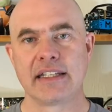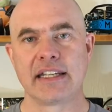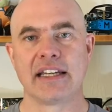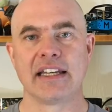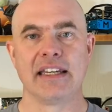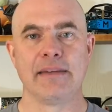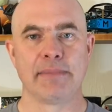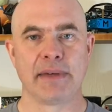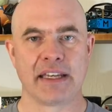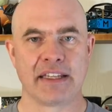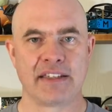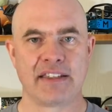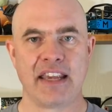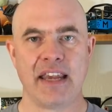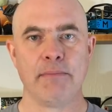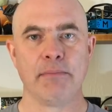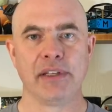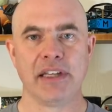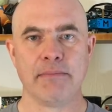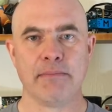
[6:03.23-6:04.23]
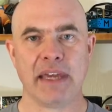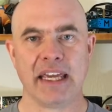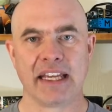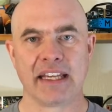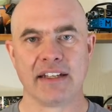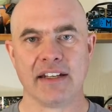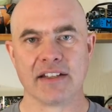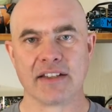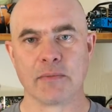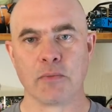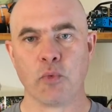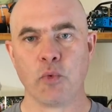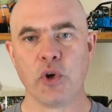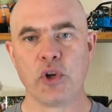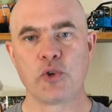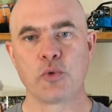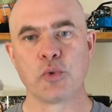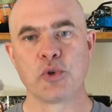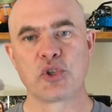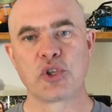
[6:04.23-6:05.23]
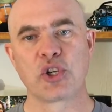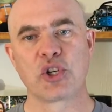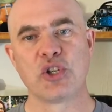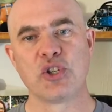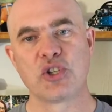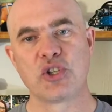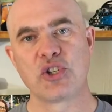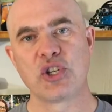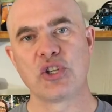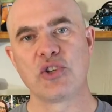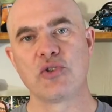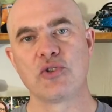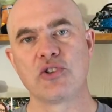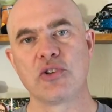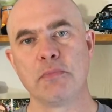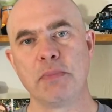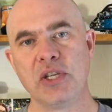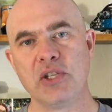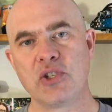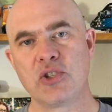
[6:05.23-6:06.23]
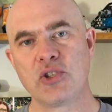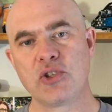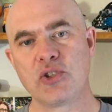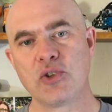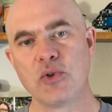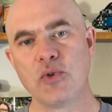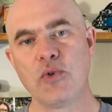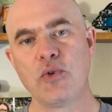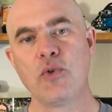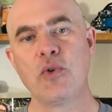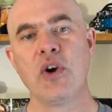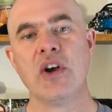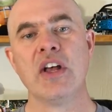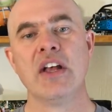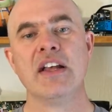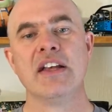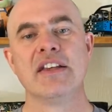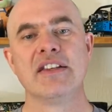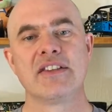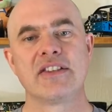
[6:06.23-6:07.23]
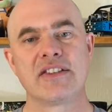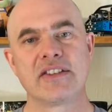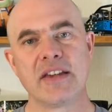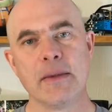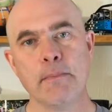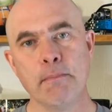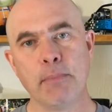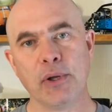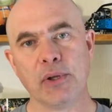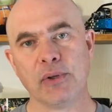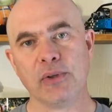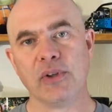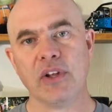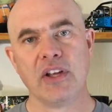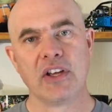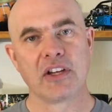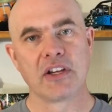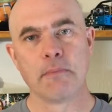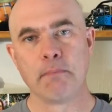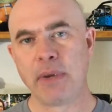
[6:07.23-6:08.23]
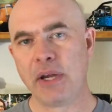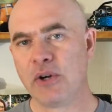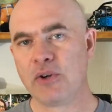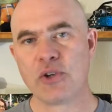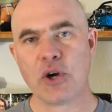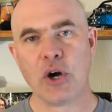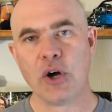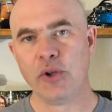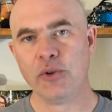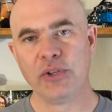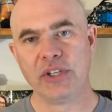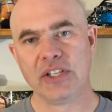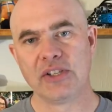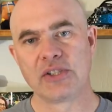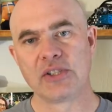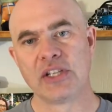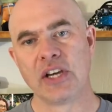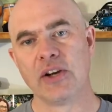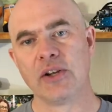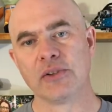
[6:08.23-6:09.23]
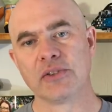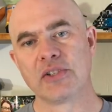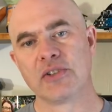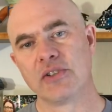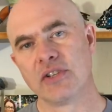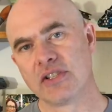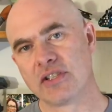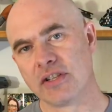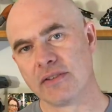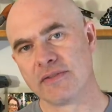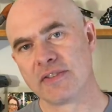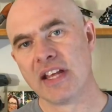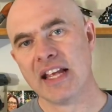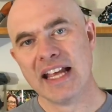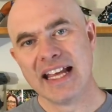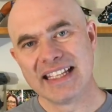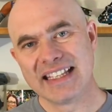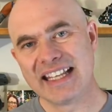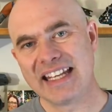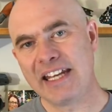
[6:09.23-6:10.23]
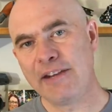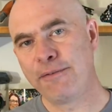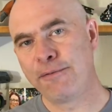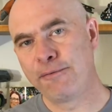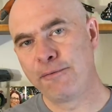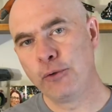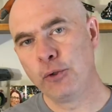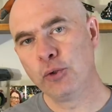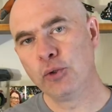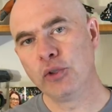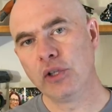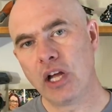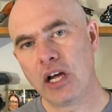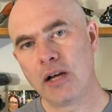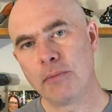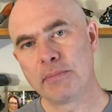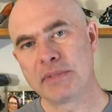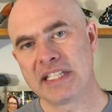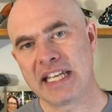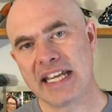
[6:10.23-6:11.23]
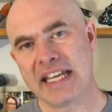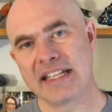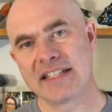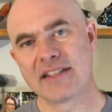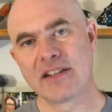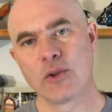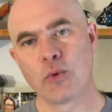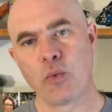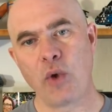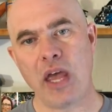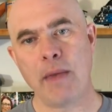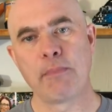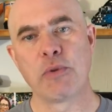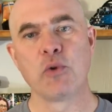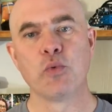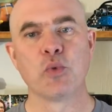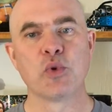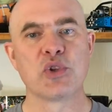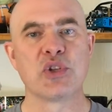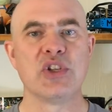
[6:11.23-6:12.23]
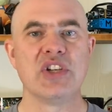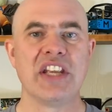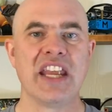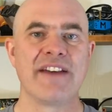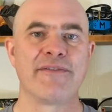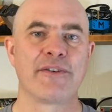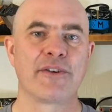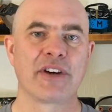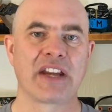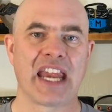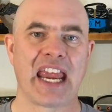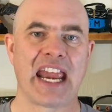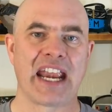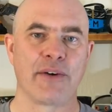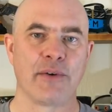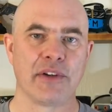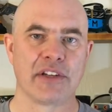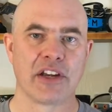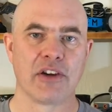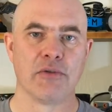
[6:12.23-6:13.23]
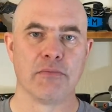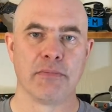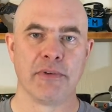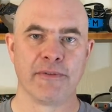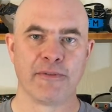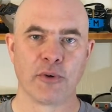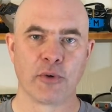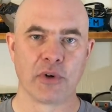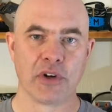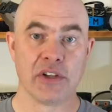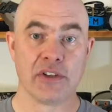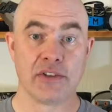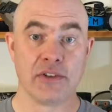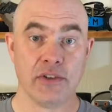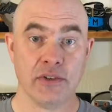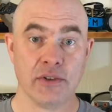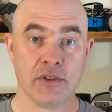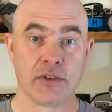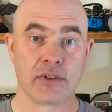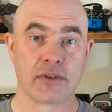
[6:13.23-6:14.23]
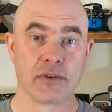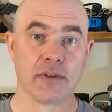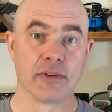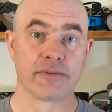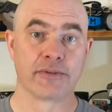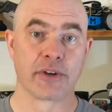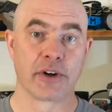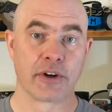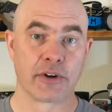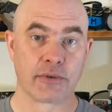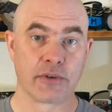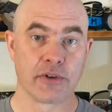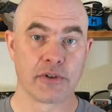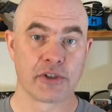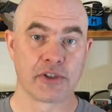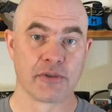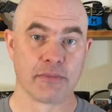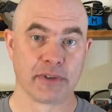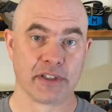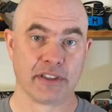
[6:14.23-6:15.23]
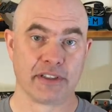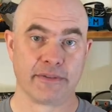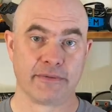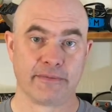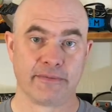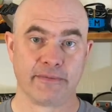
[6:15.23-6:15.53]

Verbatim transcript: type assembly mechanism, which was considered to be so simple compared to all the alternatives that a full up test of the weapon was never carried out before its use over Hiroshima.